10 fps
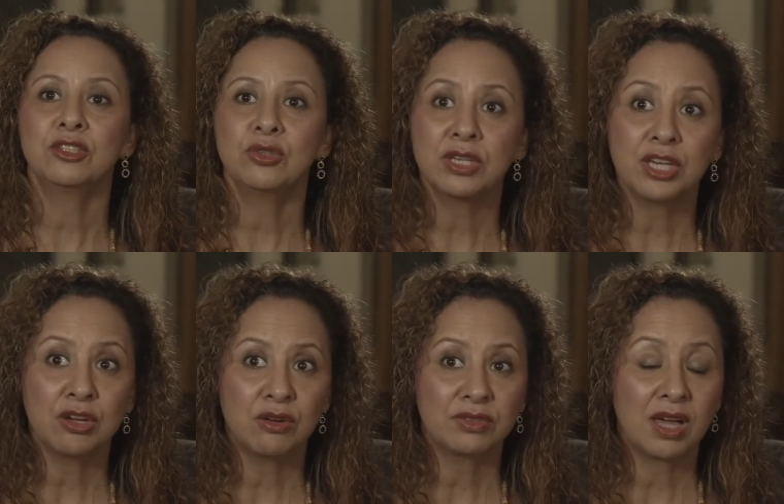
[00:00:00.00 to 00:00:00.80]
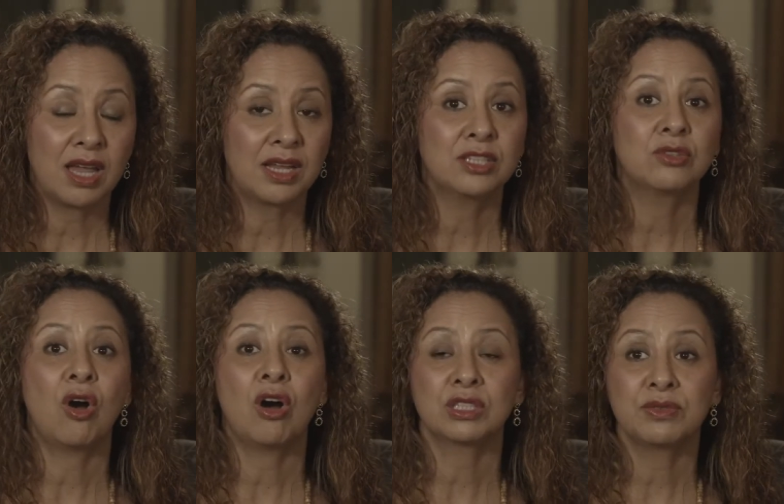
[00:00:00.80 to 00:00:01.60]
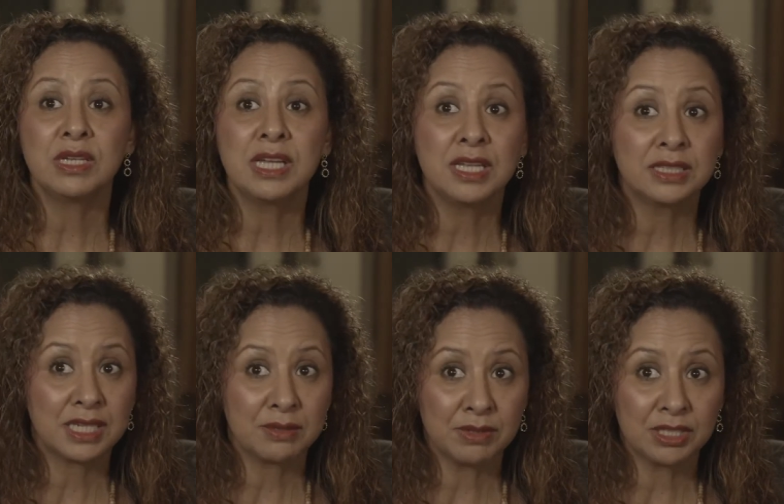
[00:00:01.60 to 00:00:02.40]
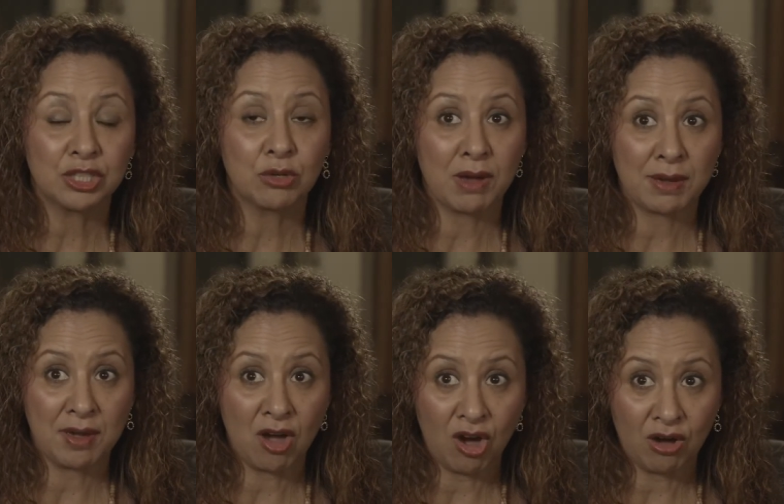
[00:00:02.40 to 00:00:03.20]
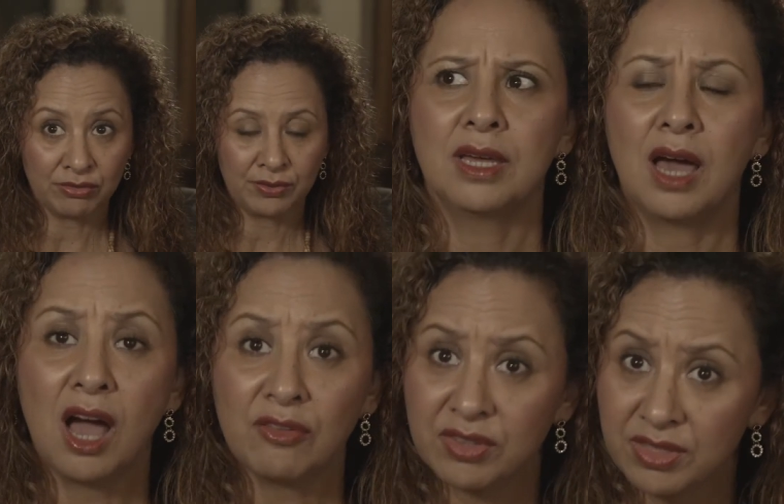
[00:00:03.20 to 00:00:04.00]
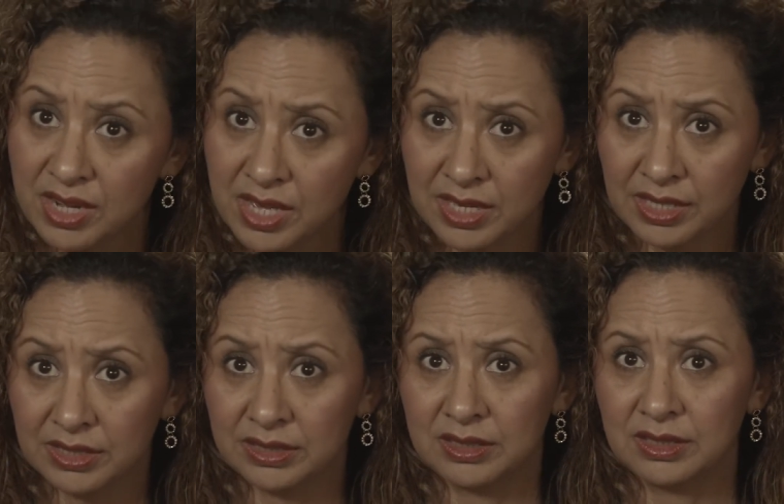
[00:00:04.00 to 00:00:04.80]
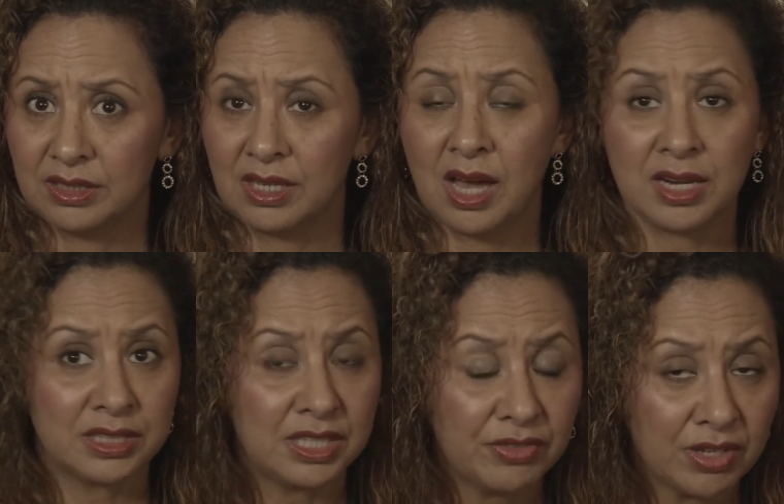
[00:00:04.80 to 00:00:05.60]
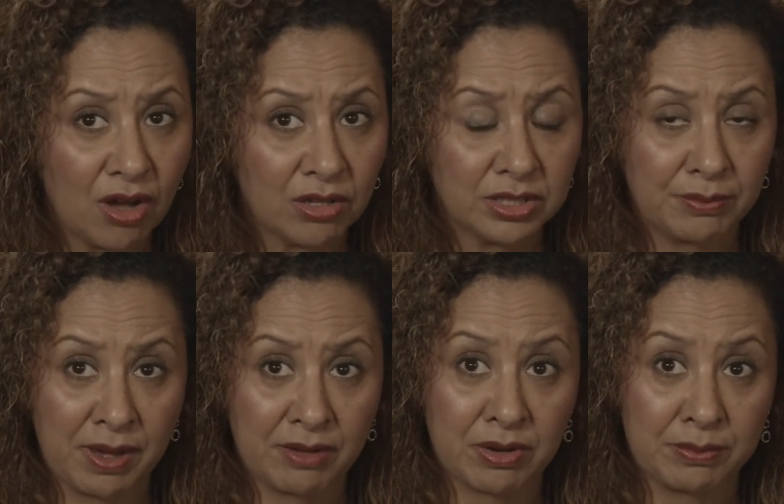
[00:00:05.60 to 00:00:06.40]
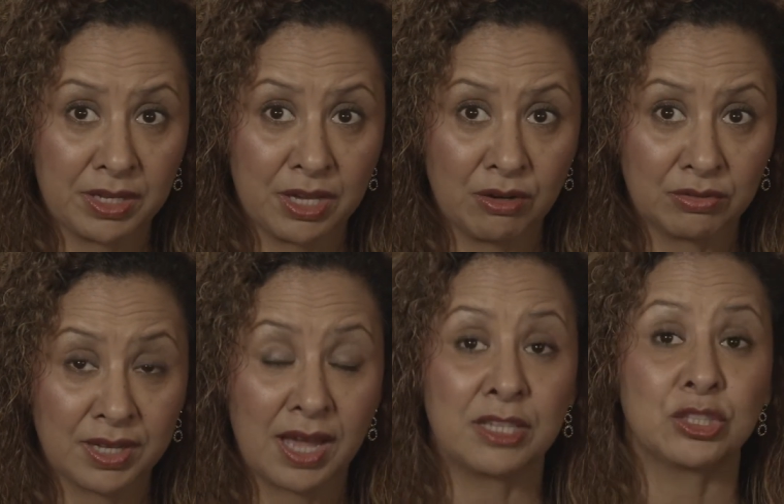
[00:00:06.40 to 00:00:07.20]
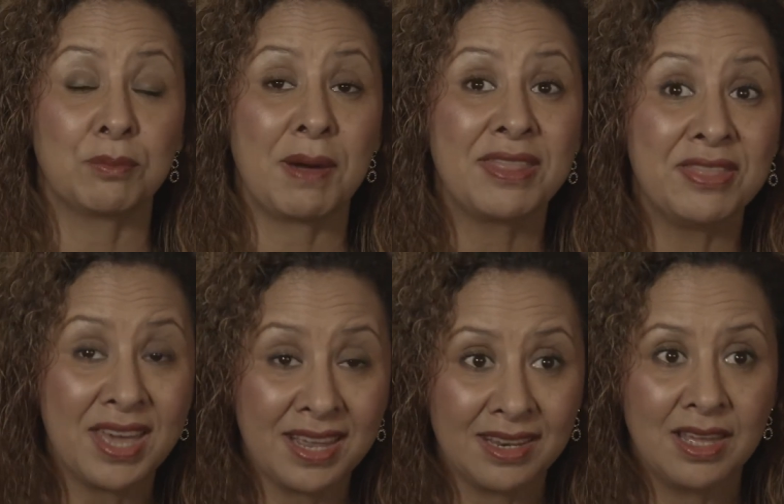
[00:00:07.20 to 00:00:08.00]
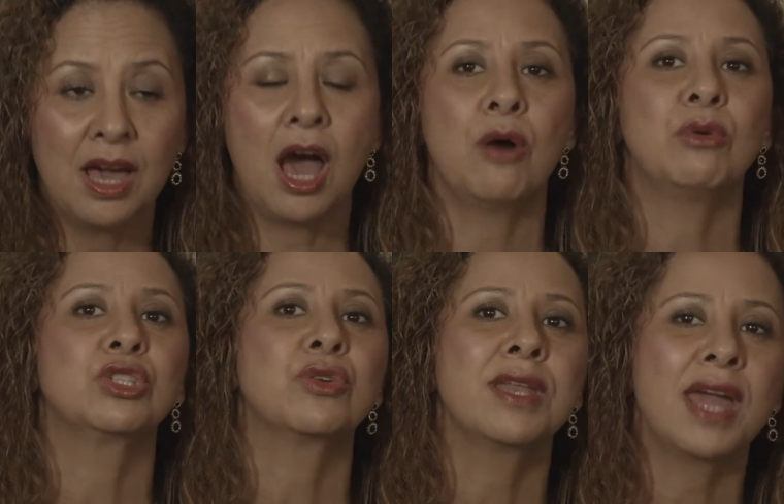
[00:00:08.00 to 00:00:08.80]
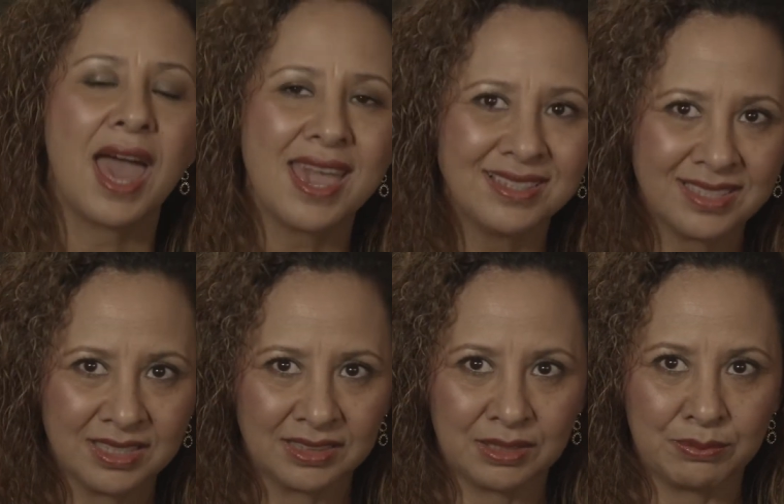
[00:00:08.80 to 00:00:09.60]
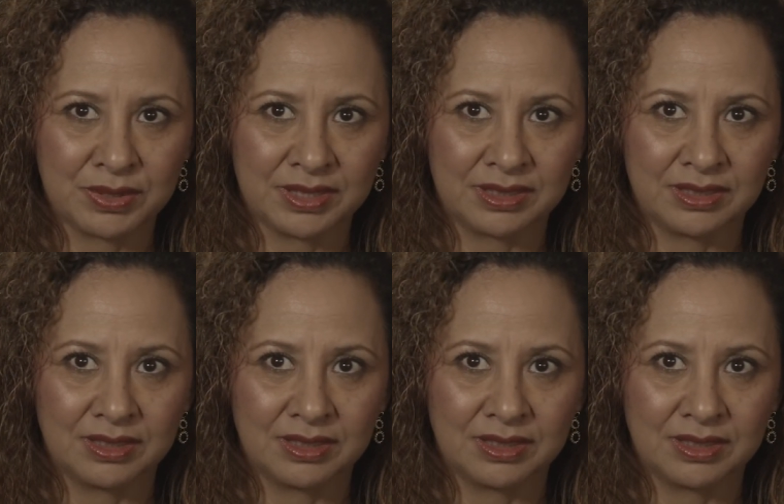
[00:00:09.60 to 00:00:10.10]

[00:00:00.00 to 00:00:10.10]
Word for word: to the King of Thailand to ask for leniency and mercy on my behalf. After three years, I received an answer back from the King of Thailand. So by then, I was already eight years in prison.